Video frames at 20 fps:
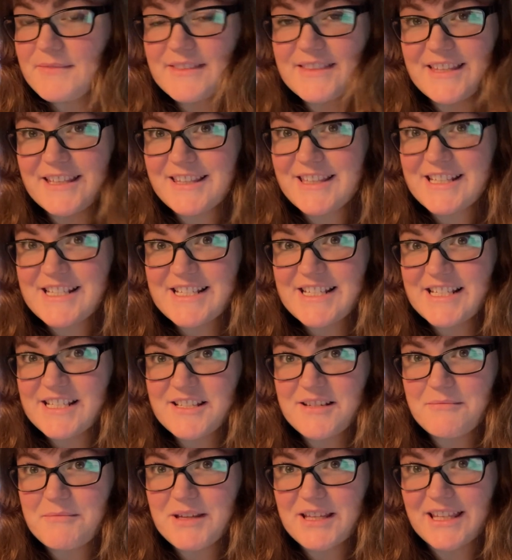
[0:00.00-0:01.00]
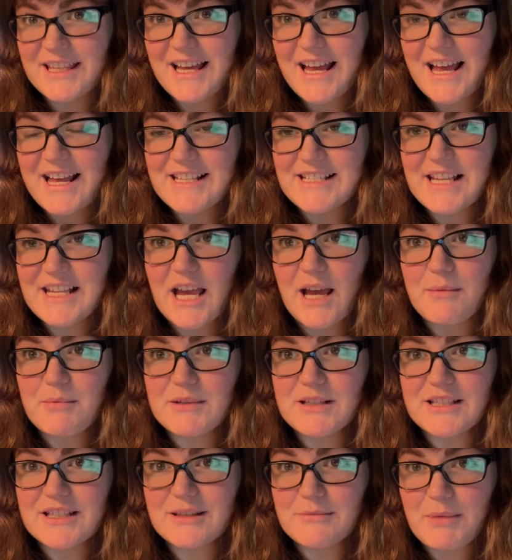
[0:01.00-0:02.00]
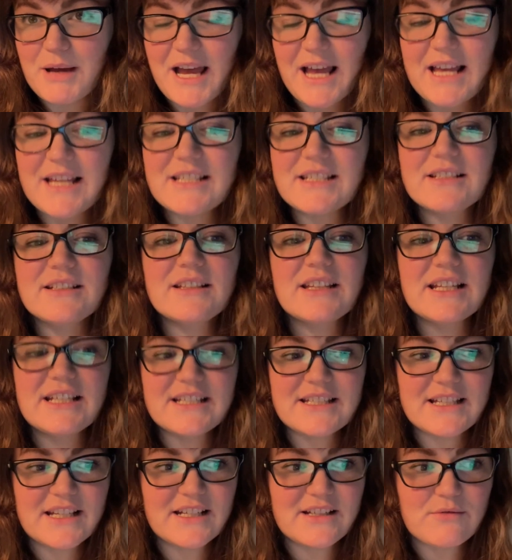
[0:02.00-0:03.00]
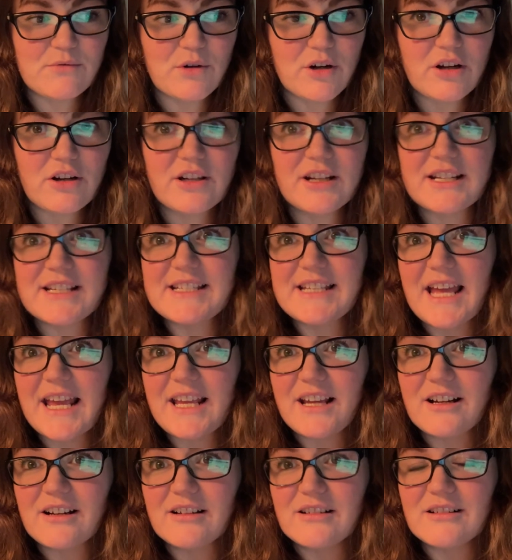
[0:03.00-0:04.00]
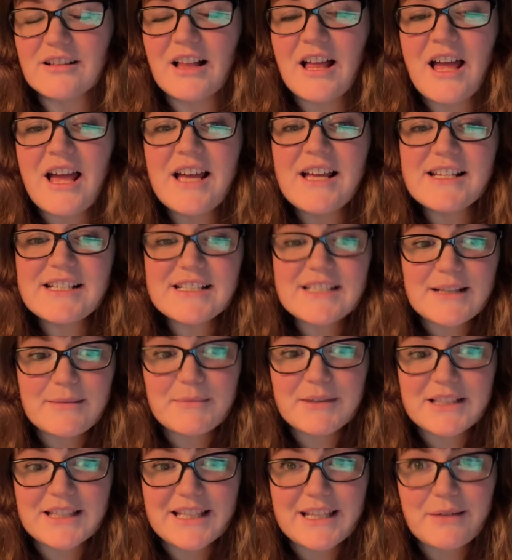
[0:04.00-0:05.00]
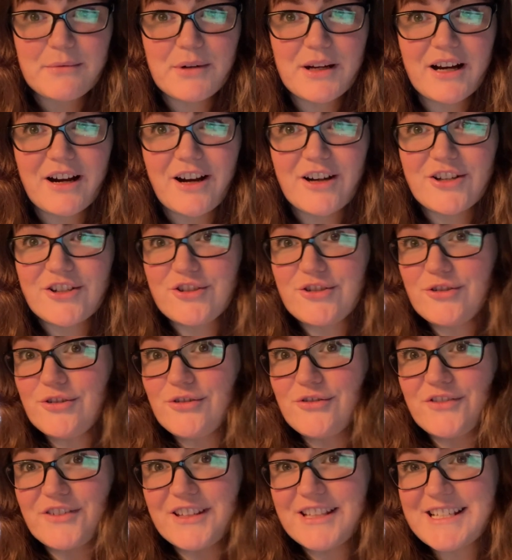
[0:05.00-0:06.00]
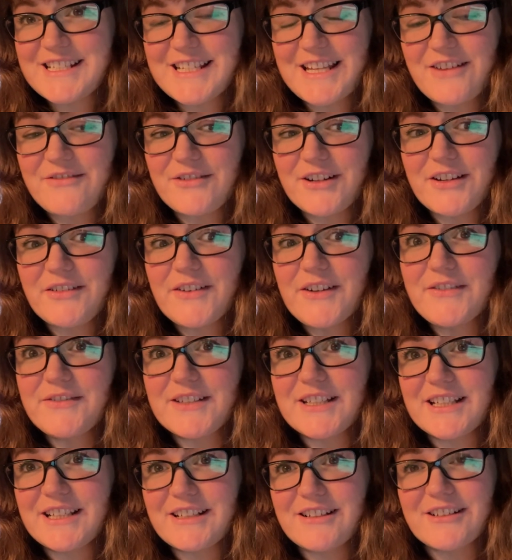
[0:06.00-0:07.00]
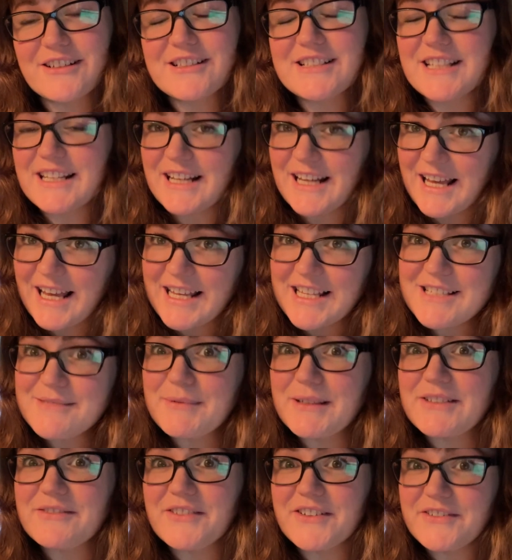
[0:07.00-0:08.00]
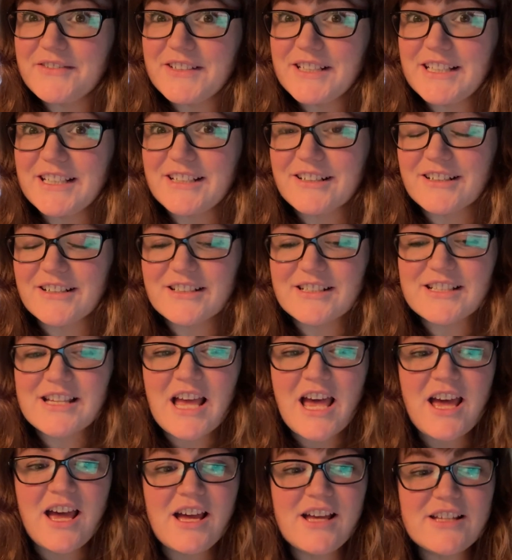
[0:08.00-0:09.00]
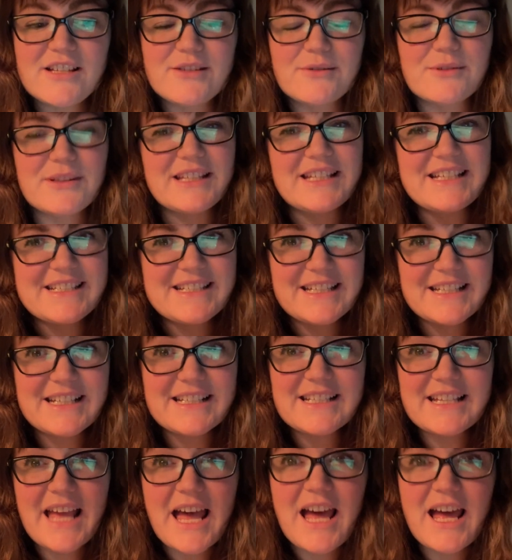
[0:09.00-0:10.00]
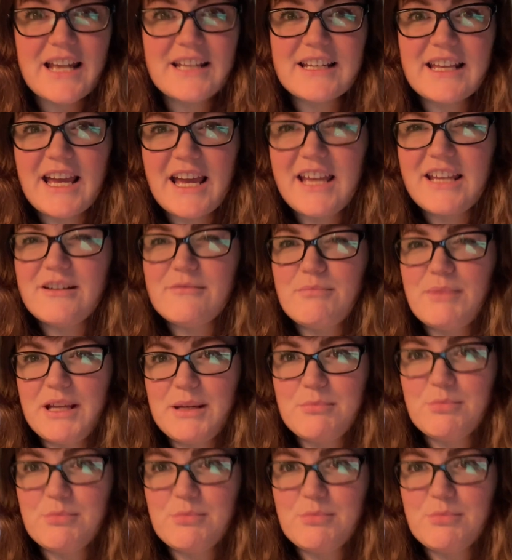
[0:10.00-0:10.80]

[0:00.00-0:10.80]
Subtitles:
that this is something that has happened in the past. These things work on a cycle. Seemingly we are due for this every 50 years and it has been 50 years. So these things can kind of be